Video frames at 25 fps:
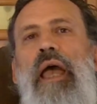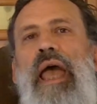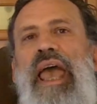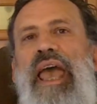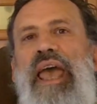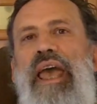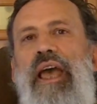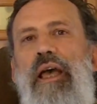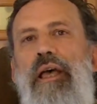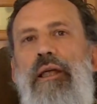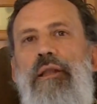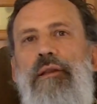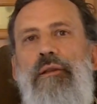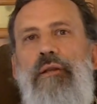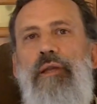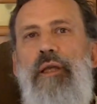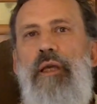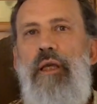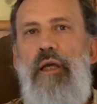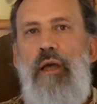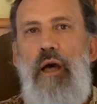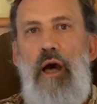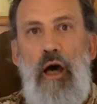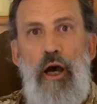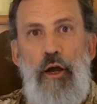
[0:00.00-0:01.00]
and
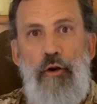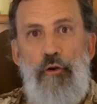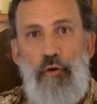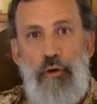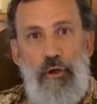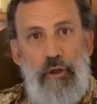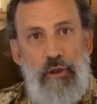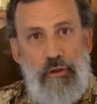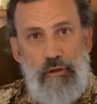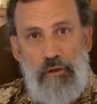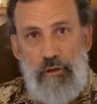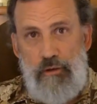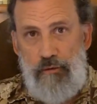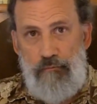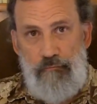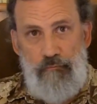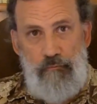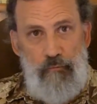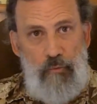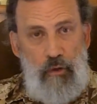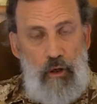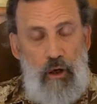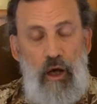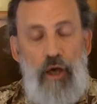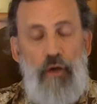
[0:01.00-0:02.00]
the hundreds,
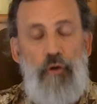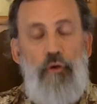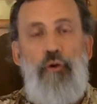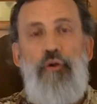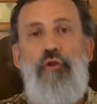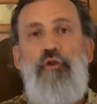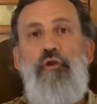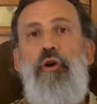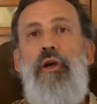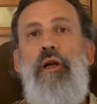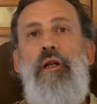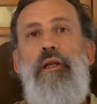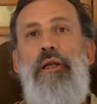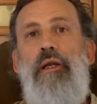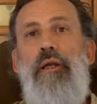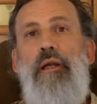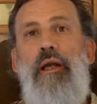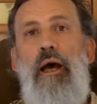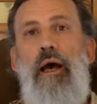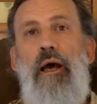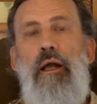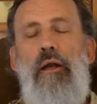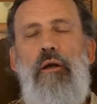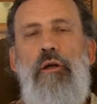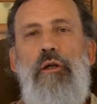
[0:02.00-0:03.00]
hundred trillion
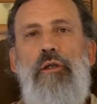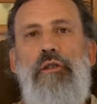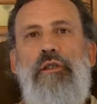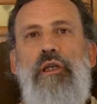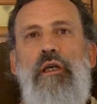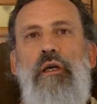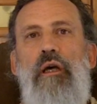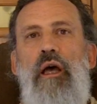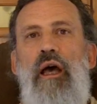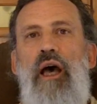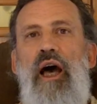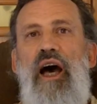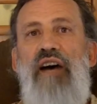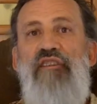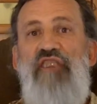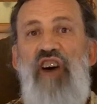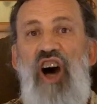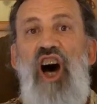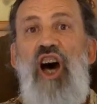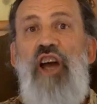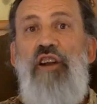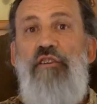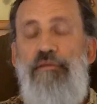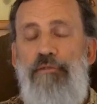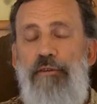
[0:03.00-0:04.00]
dollars of
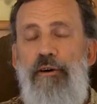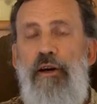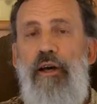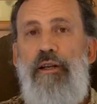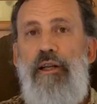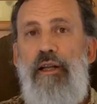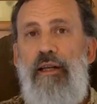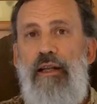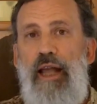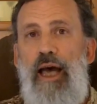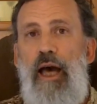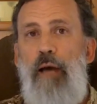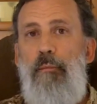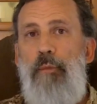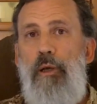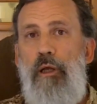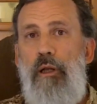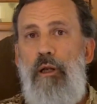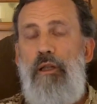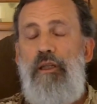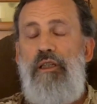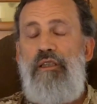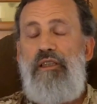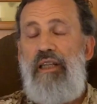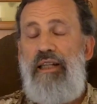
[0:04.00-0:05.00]
unfunded
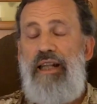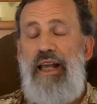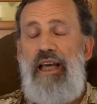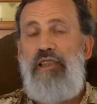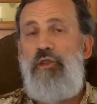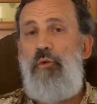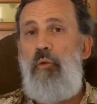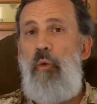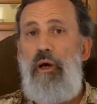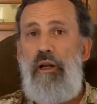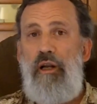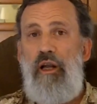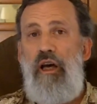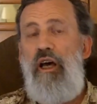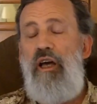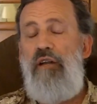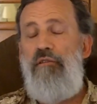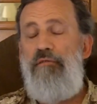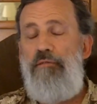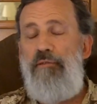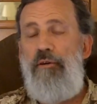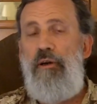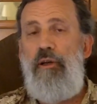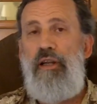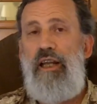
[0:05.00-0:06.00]
liabilities, and that's what
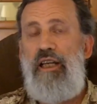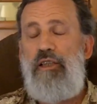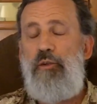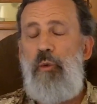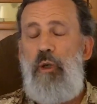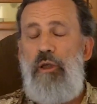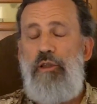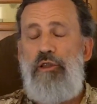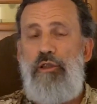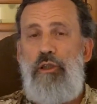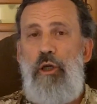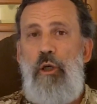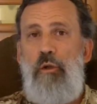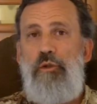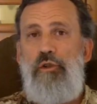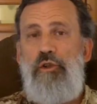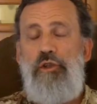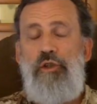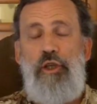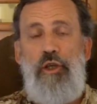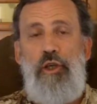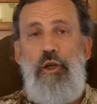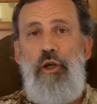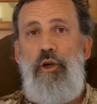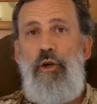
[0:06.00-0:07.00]
unfund, that's what Social
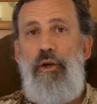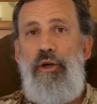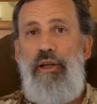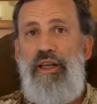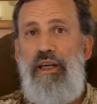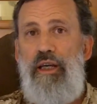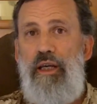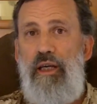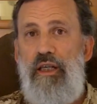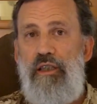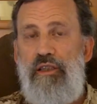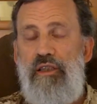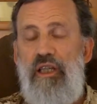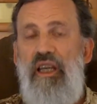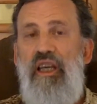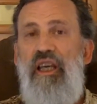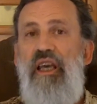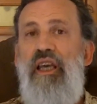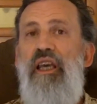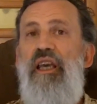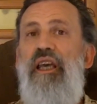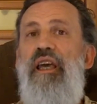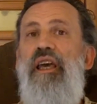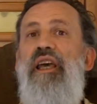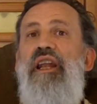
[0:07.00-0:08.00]
Security is.
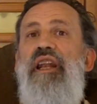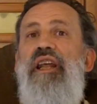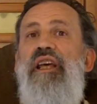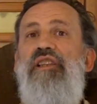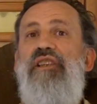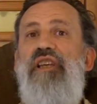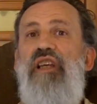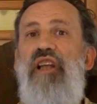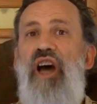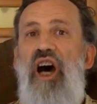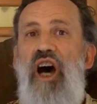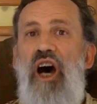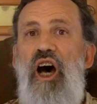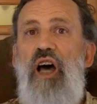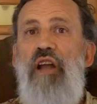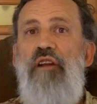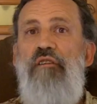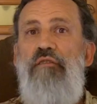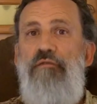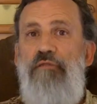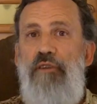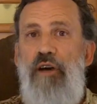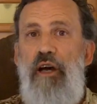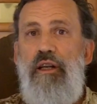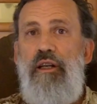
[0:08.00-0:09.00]
It is an
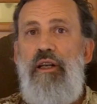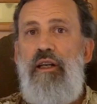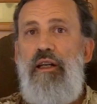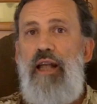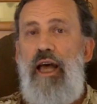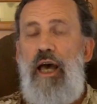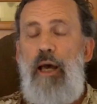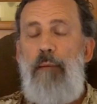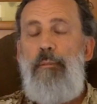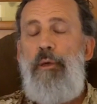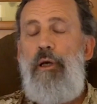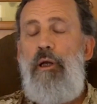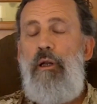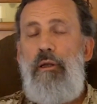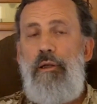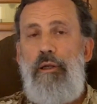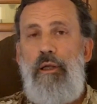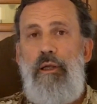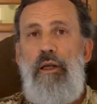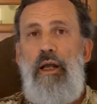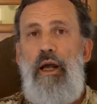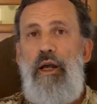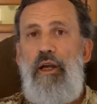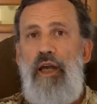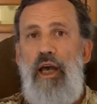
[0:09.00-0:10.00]
unfunded liability,
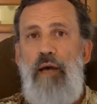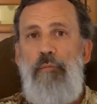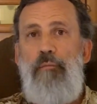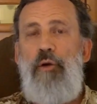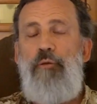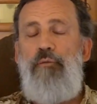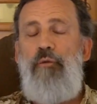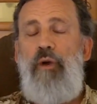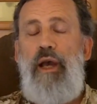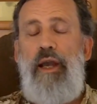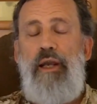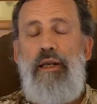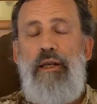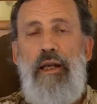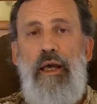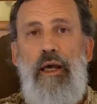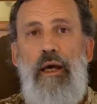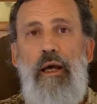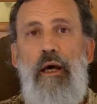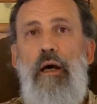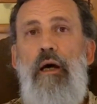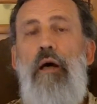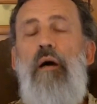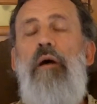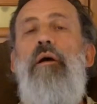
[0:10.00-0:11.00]
and our government right
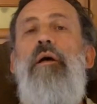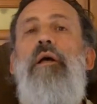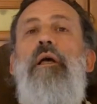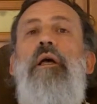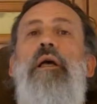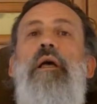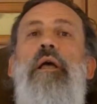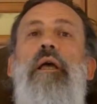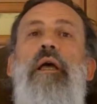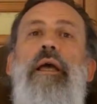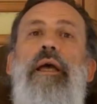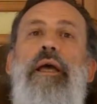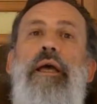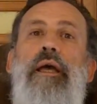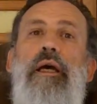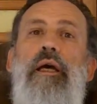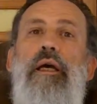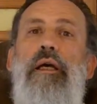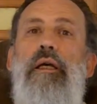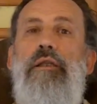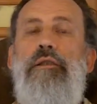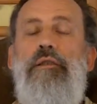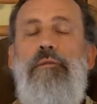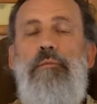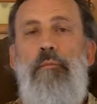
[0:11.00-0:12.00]
now
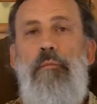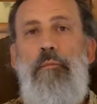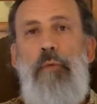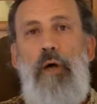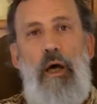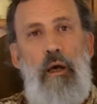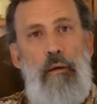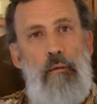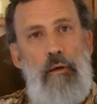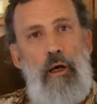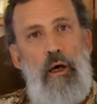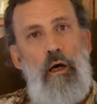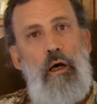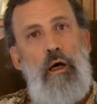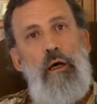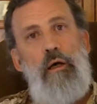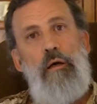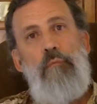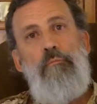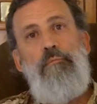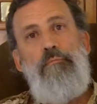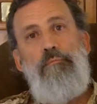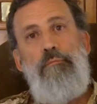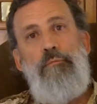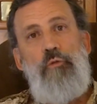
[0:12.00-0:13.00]
is uh,
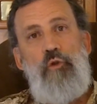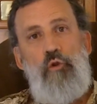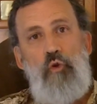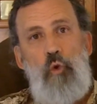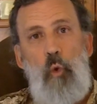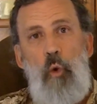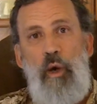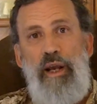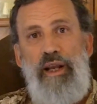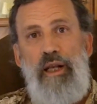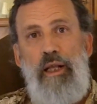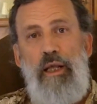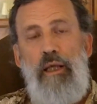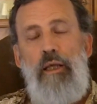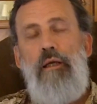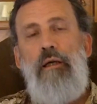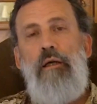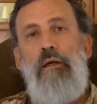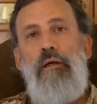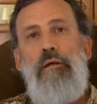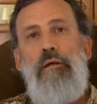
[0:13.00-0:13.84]
twenty